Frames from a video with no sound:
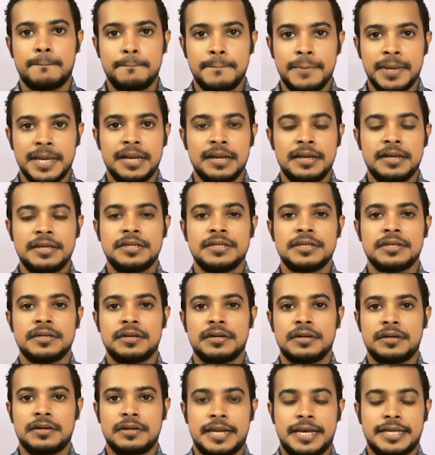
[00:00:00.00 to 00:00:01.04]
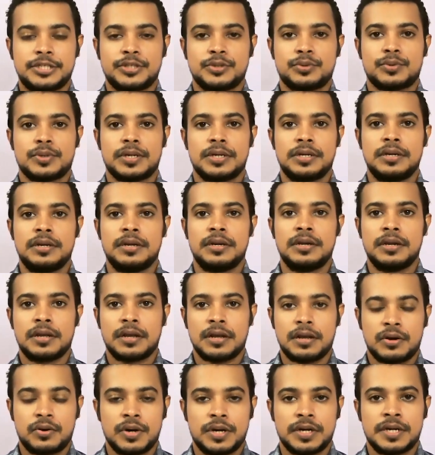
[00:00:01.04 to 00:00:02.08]
Build natural
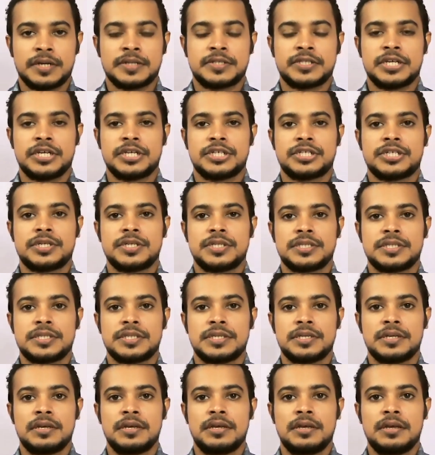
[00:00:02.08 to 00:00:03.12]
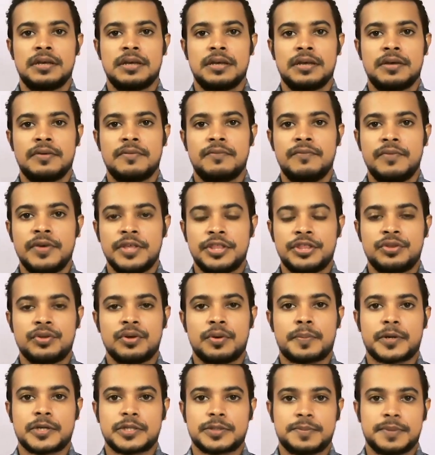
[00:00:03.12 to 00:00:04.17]
conversations with your
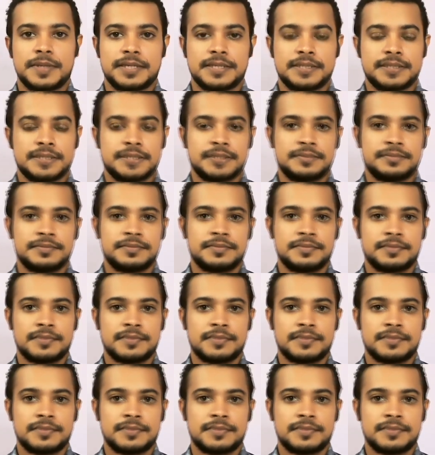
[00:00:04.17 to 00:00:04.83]
prospects.